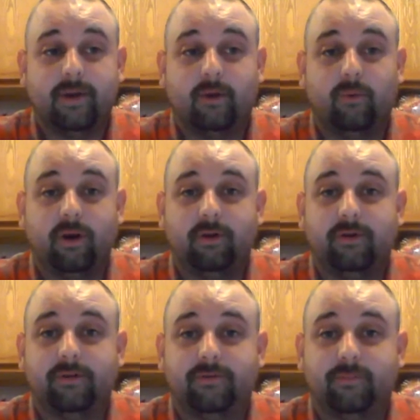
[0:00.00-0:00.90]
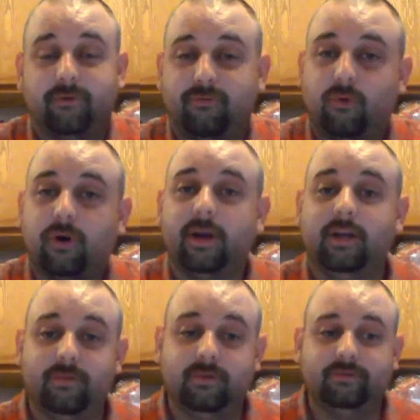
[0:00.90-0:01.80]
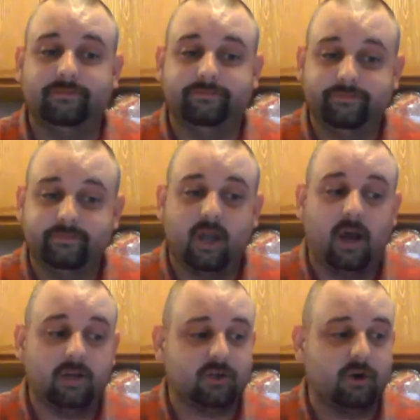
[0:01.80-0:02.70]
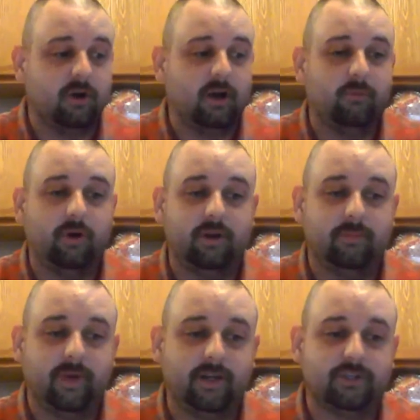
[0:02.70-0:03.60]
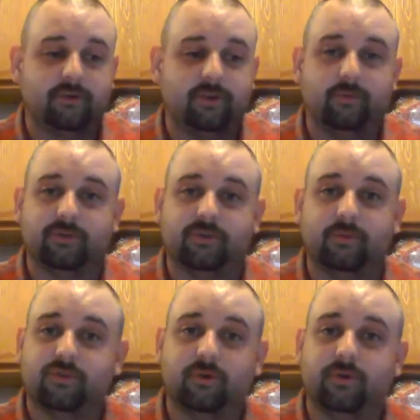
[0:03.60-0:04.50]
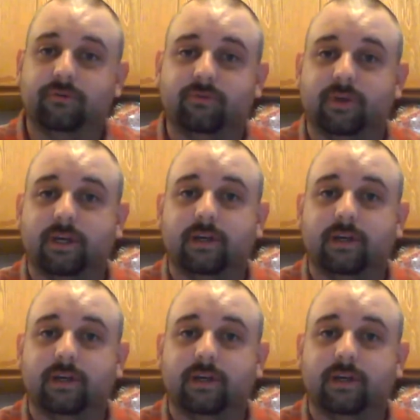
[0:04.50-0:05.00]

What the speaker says: but I wanted to, before I even got started, I wanted to make sure there was some sort of